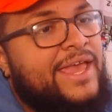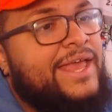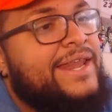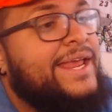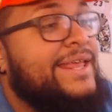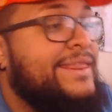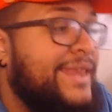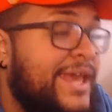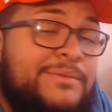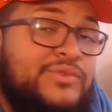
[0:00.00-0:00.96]
And I can
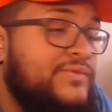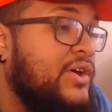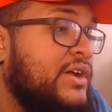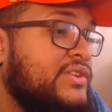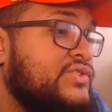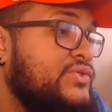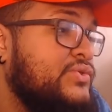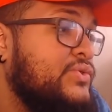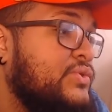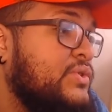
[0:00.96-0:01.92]
then move on
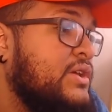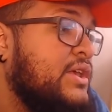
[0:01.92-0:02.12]
to,